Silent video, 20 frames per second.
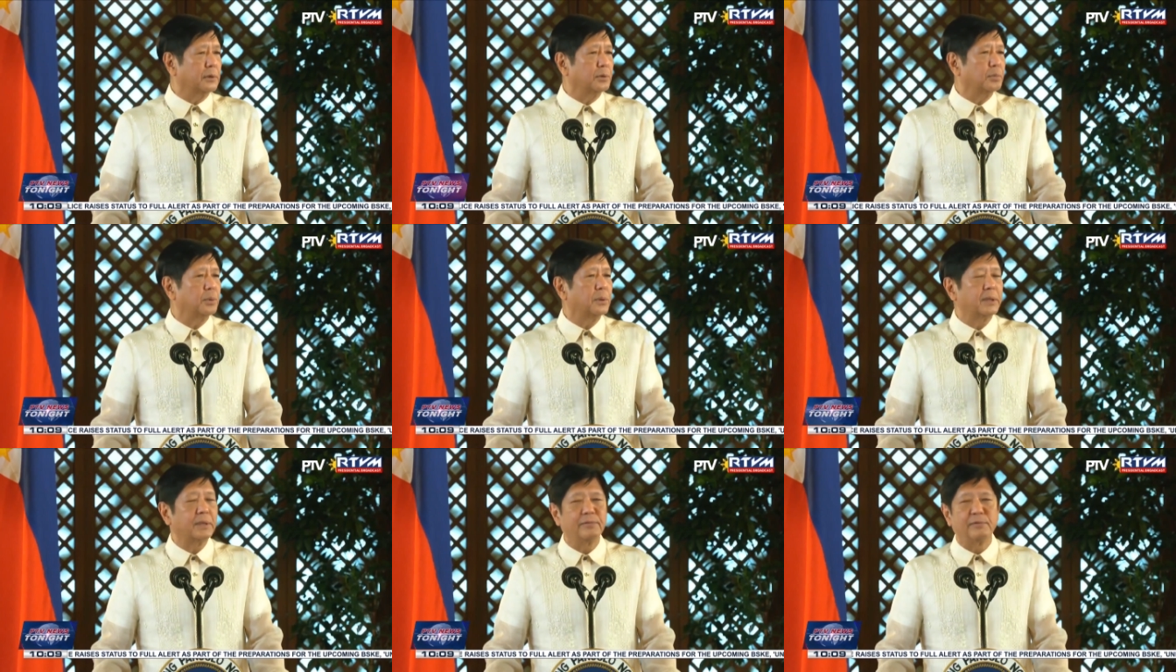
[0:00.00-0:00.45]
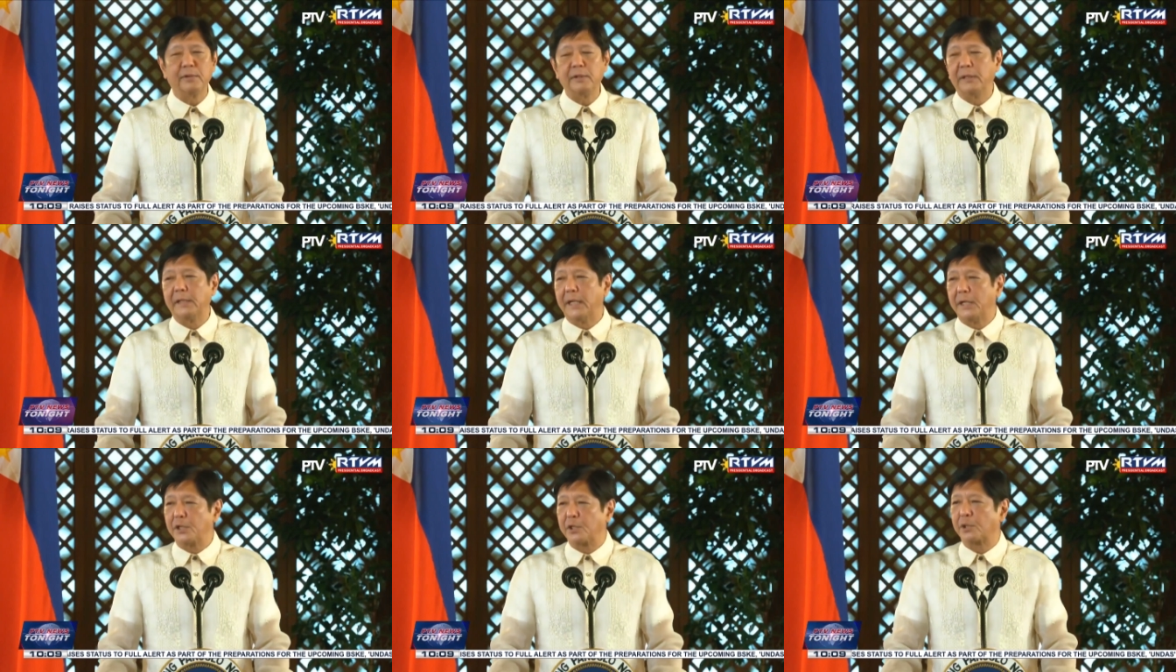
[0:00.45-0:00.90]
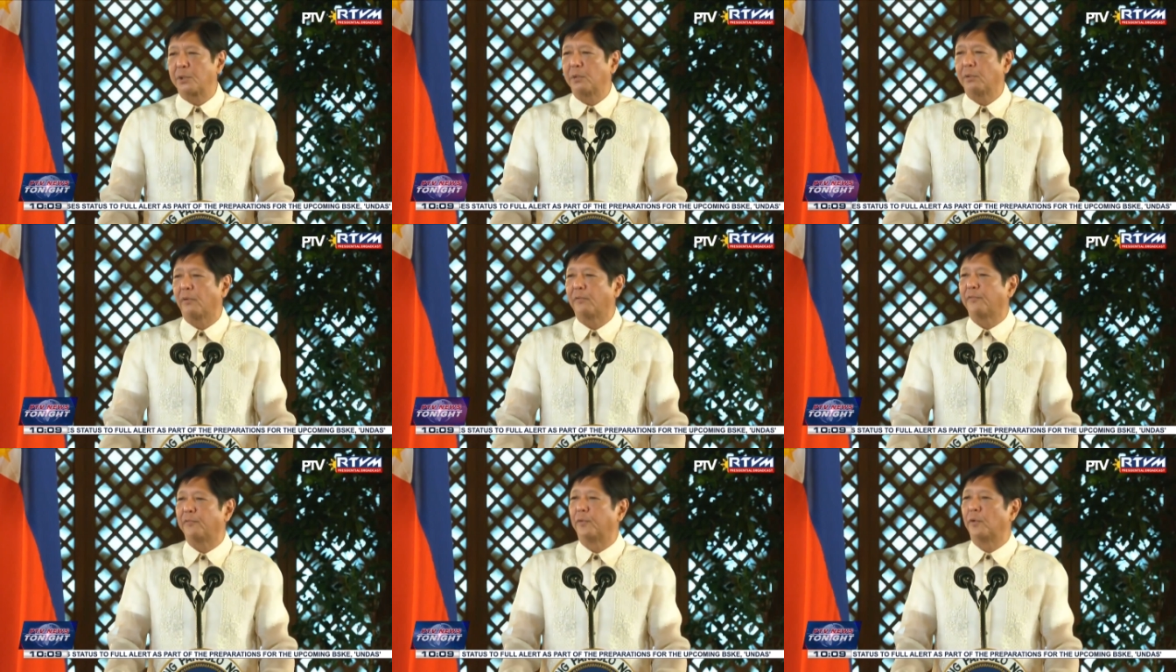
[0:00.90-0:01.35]
whatever nature or
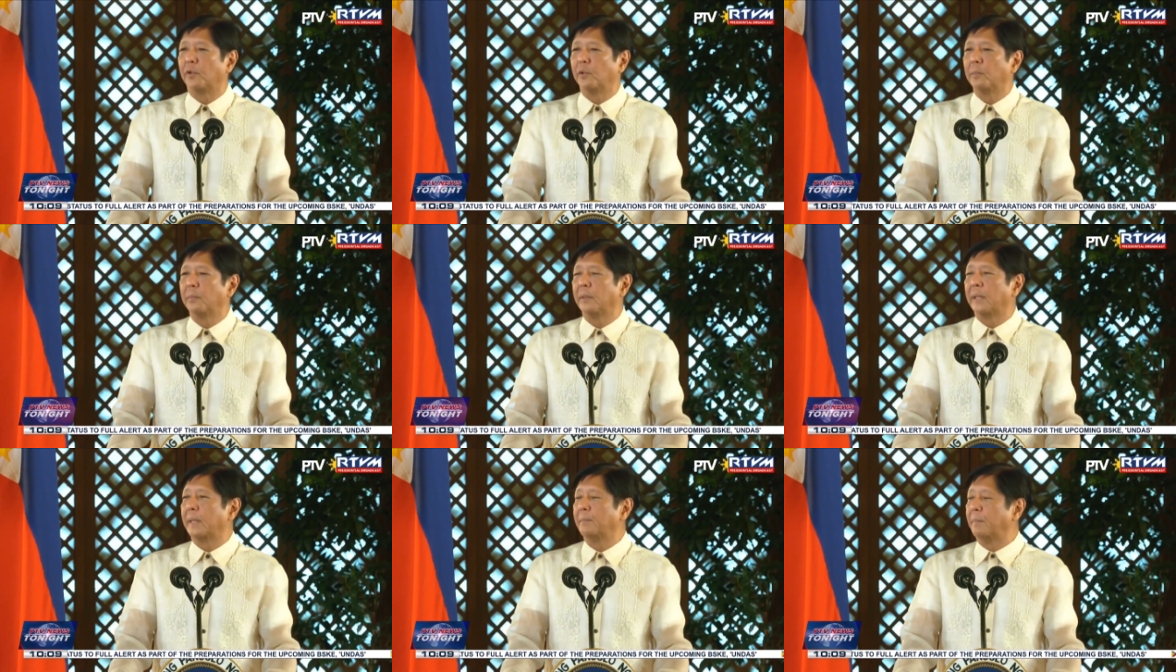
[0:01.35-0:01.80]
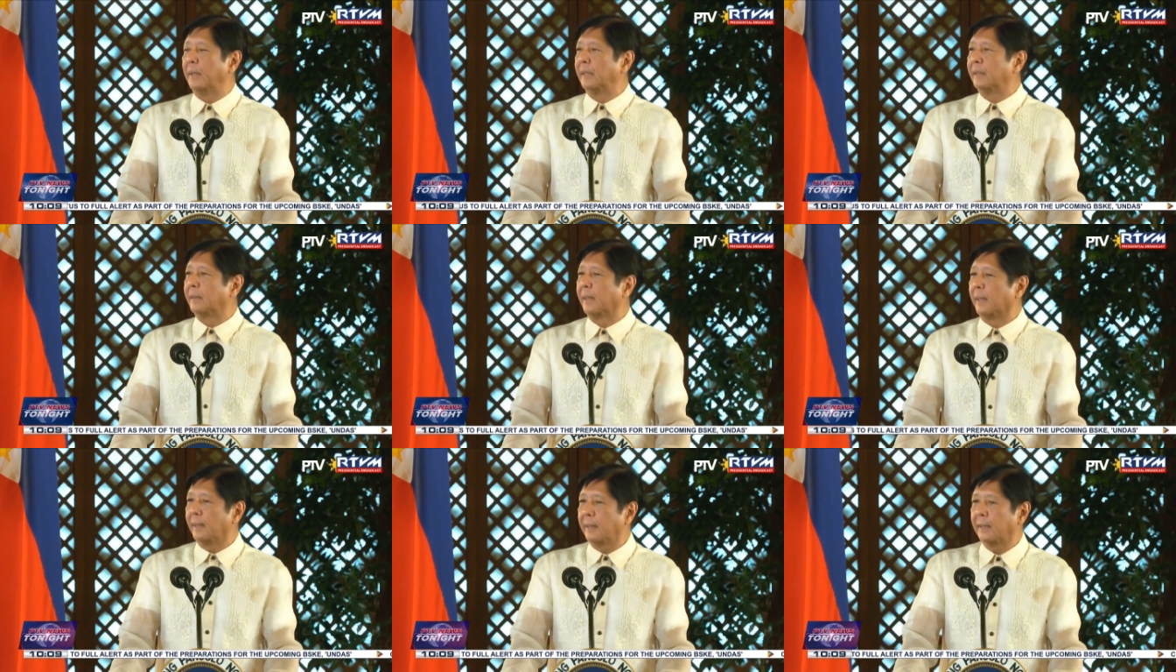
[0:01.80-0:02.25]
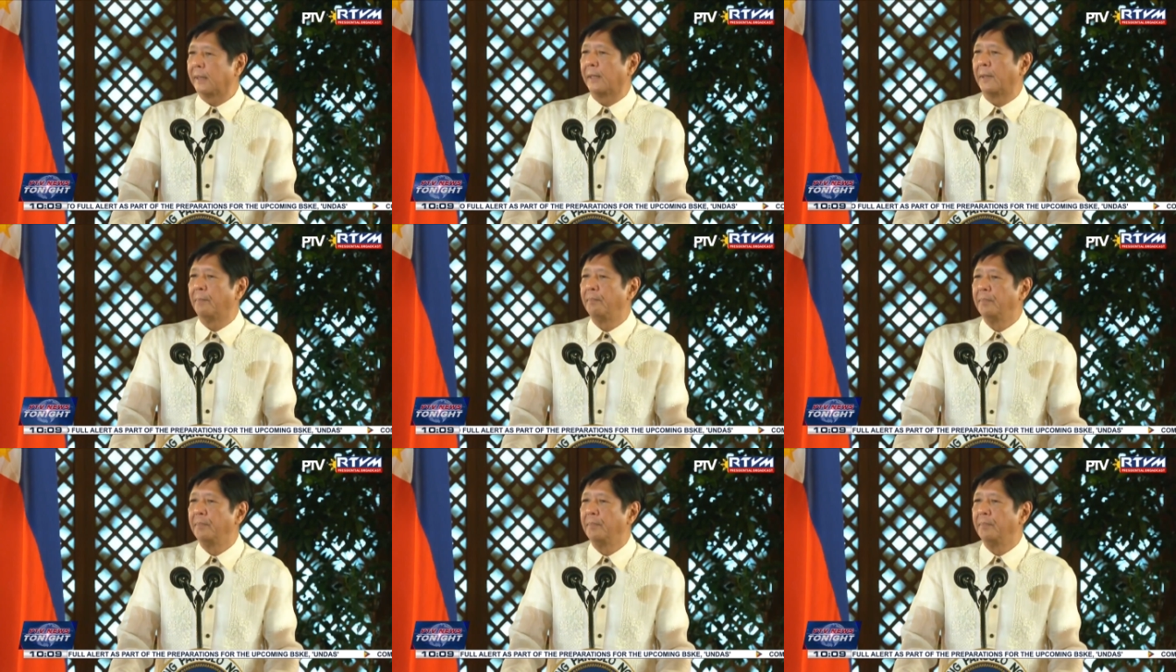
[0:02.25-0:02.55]
form they may take,